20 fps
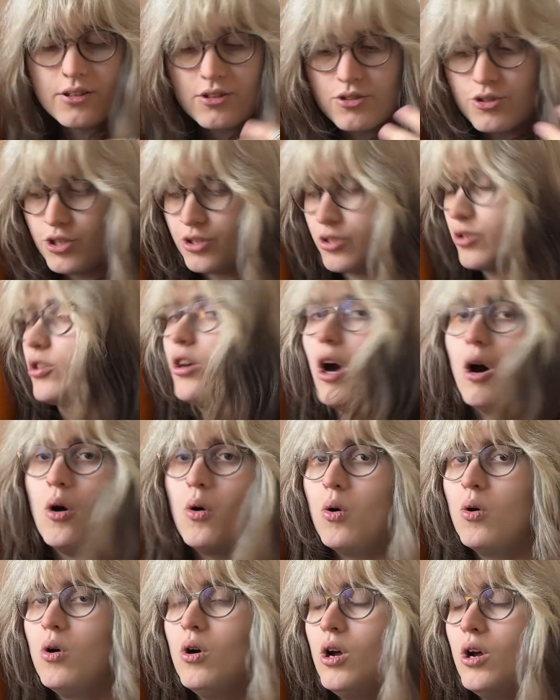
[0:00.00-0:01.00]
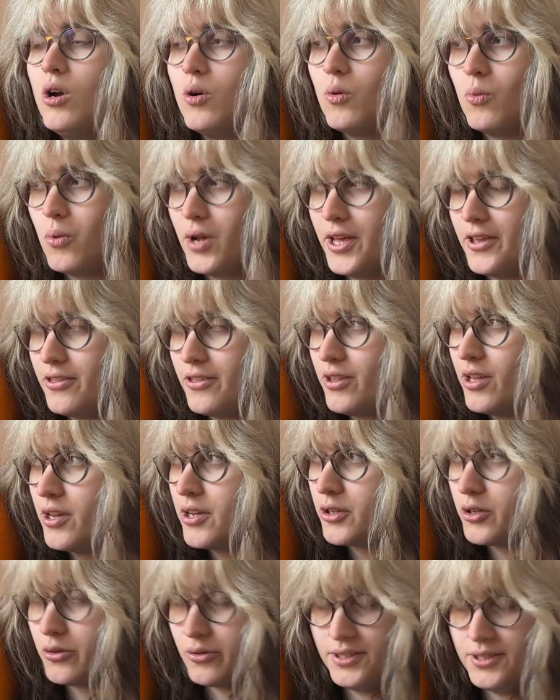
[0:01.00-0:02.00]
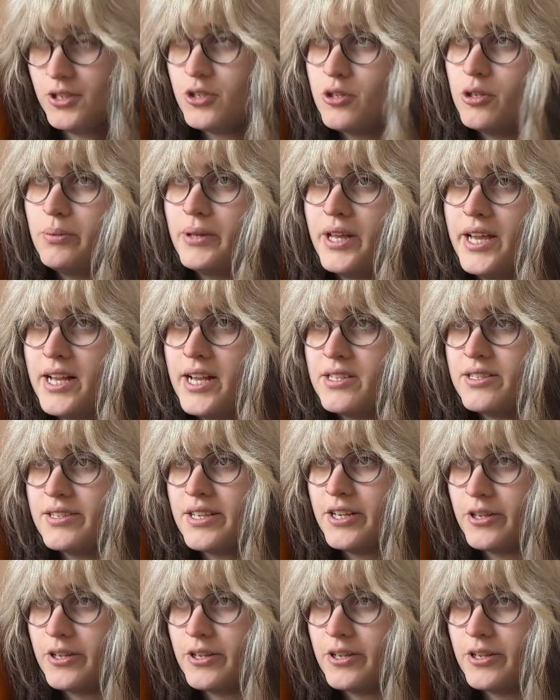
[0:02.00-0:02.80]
Just go with your initial plans,